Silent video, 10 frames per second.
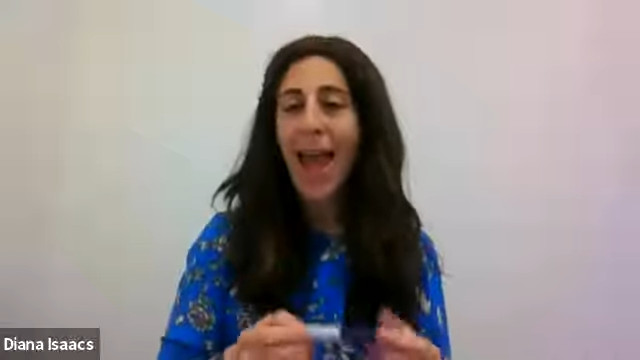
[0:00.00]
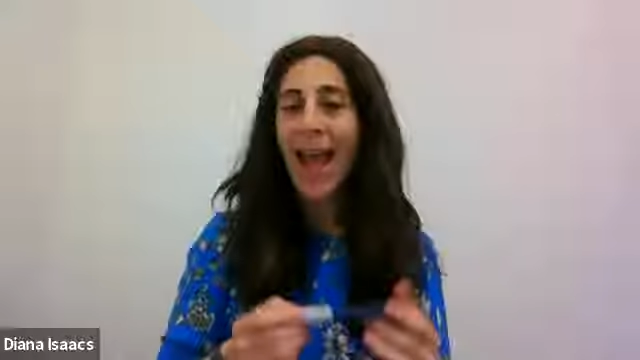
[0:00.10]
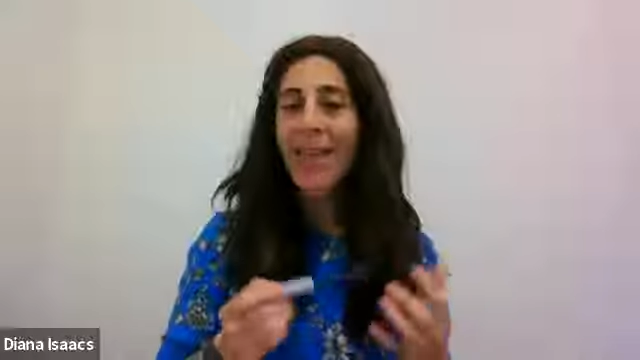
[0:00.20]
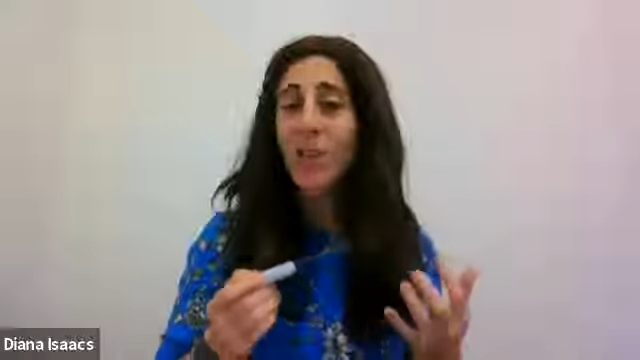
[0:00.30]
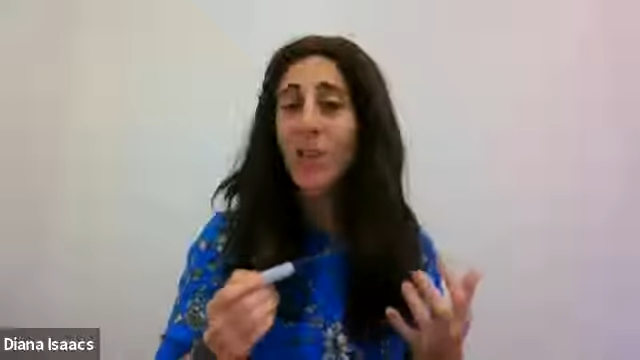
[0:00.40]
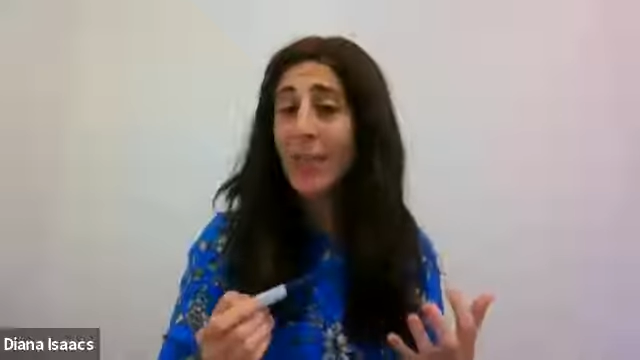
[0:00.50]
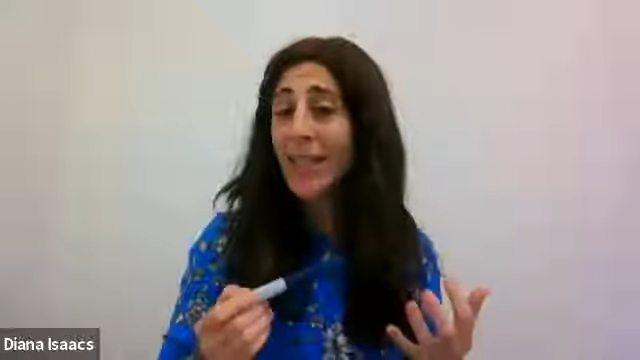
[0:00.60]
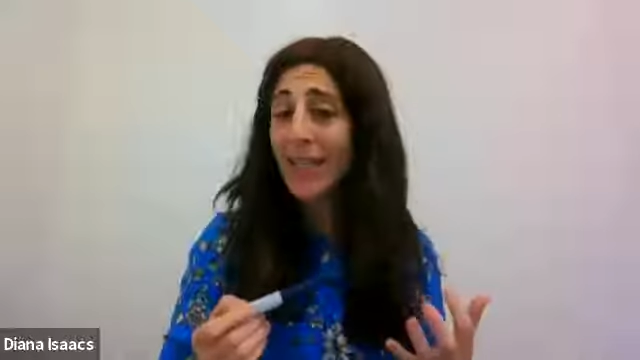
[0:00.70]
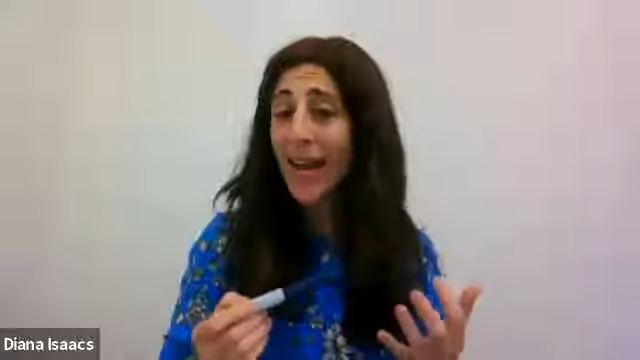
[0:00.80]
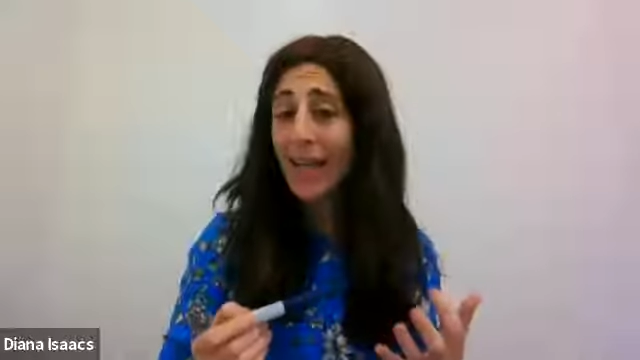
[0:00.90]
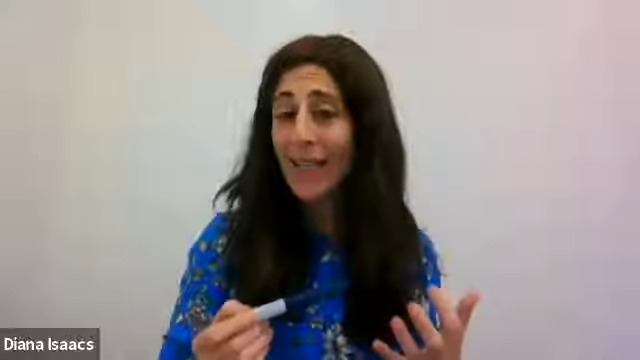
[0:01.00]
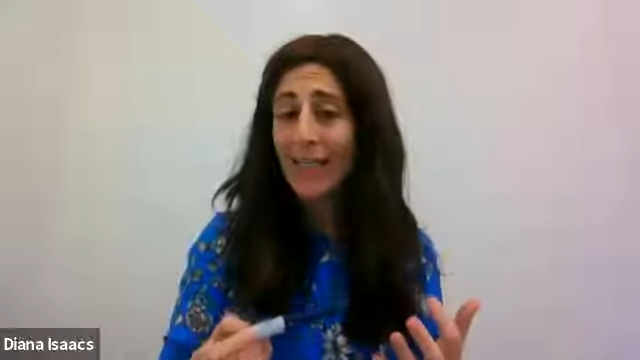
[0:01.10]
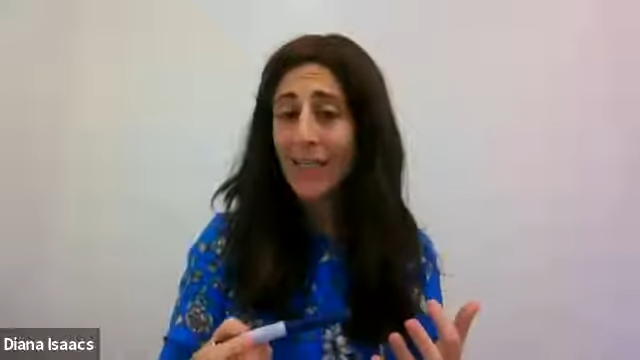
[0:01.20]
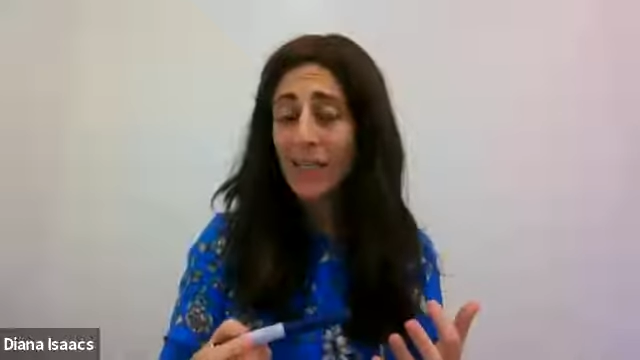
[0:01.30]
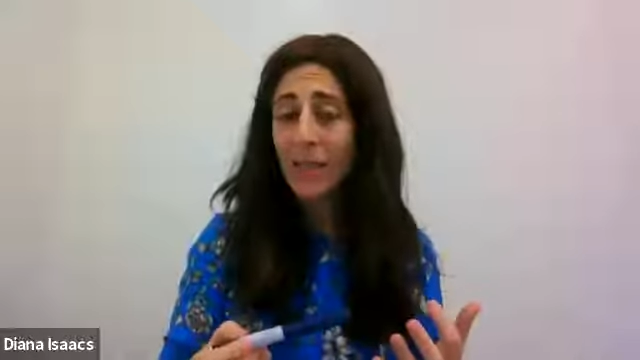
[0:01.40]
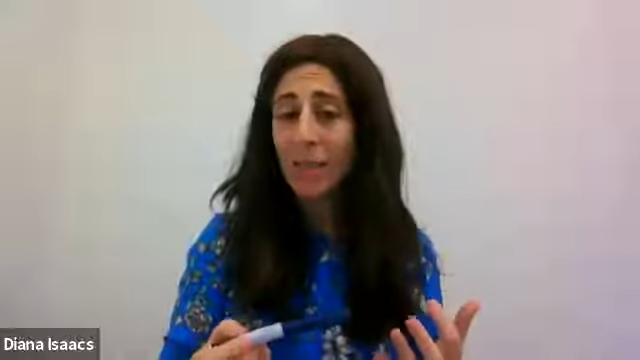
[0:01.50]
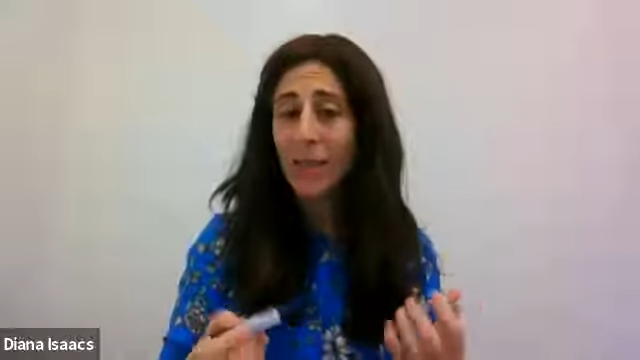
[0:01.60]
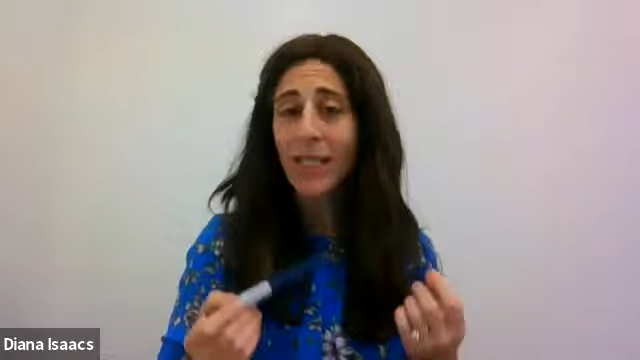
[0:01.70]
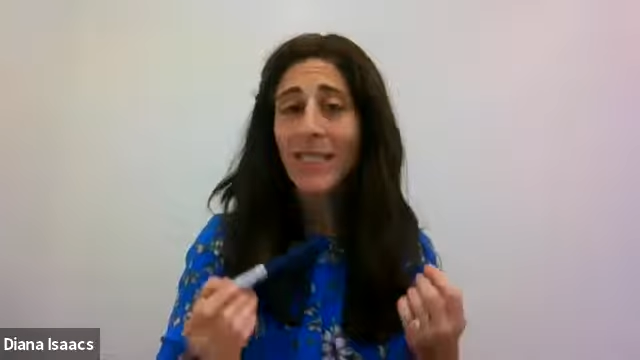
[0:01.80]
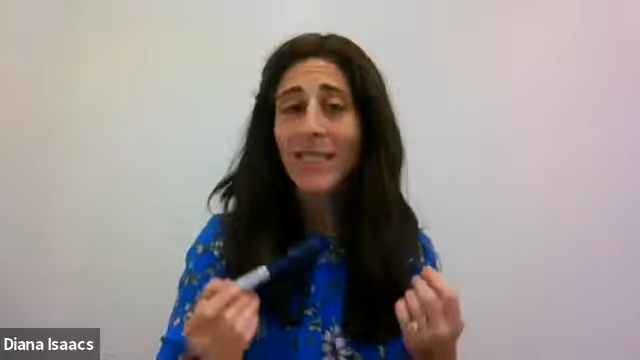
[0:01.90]
And that's really not ideal
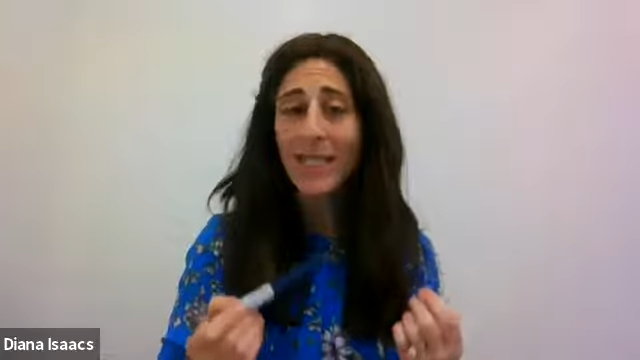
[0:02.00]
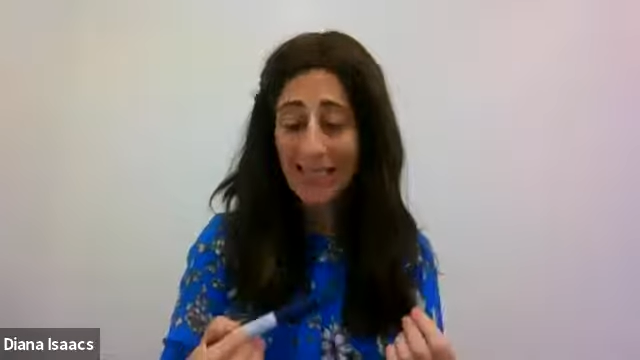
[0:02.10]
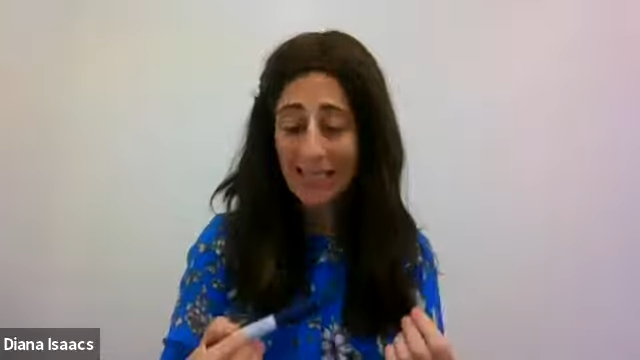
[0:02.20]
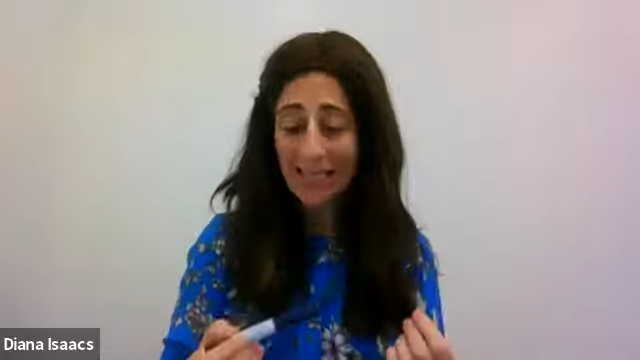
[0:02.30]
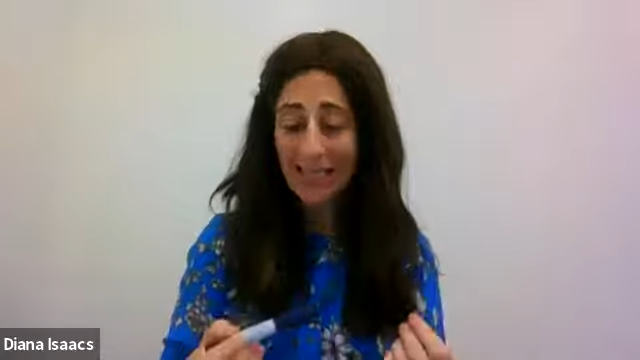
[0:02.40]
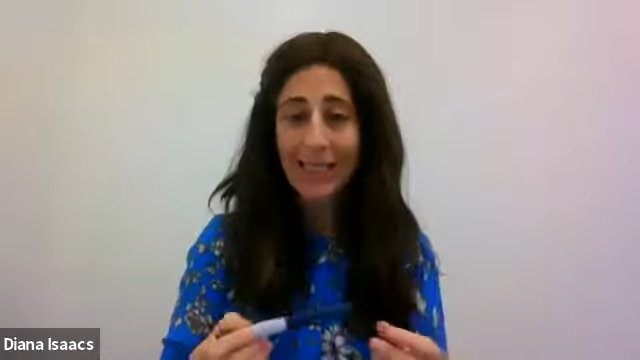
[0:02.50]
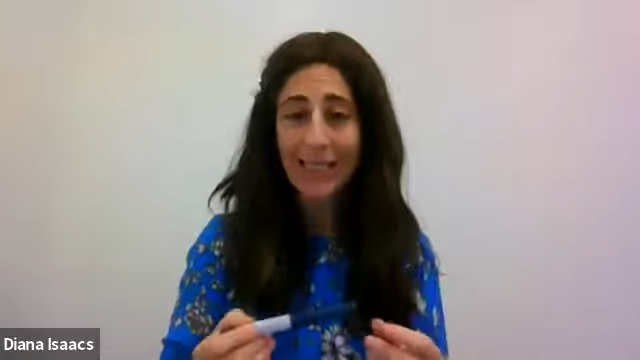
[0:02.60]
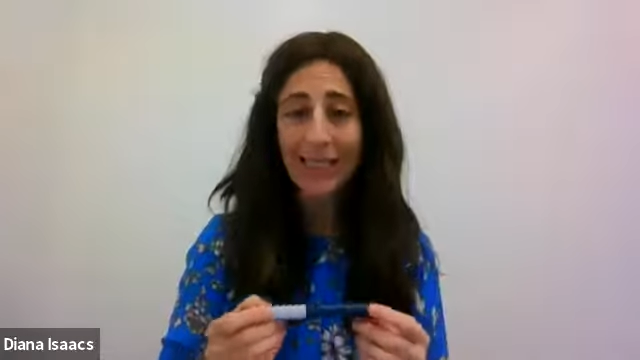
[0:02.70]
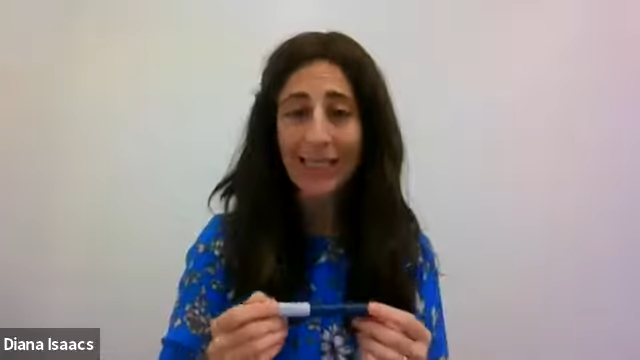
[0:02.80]
because the insulin